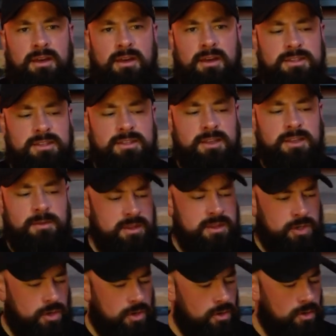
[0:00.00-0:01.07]
something that
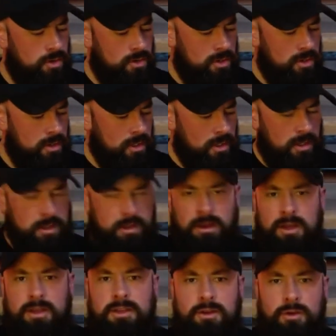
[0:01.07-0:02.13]
occurred
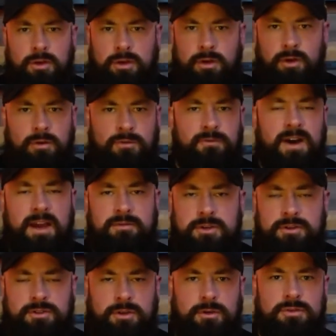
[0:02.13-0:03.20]
a year ago, 5
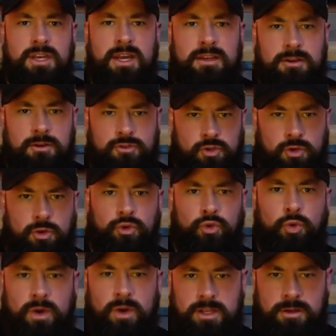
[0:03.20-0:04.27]
years ago, 10 years ago,
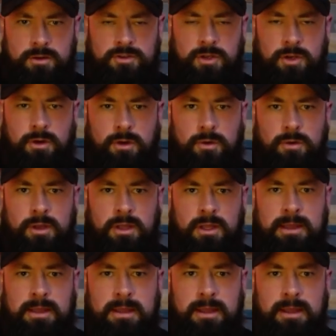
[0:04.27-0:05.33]
20 years ago.
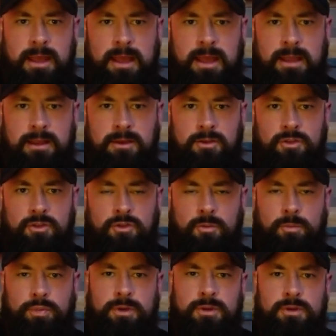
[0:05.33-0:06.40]
And
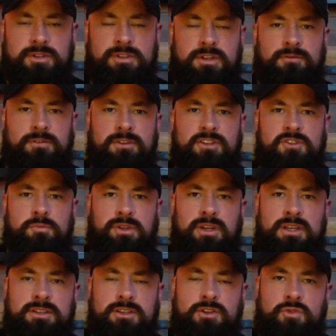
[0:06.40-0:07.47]
you put yourself in this
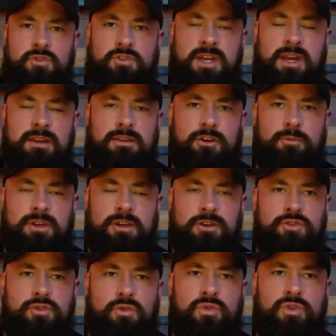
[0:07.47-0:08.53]
place and you stay there
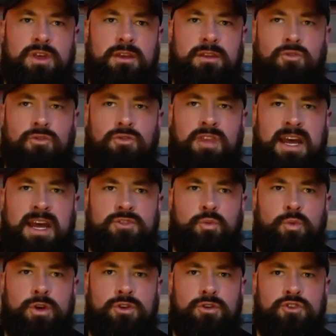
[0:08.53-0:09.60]
because you think that's
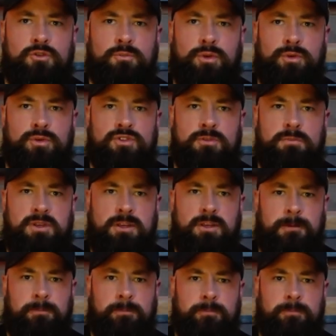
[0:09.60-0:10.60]
where you're supposed to be.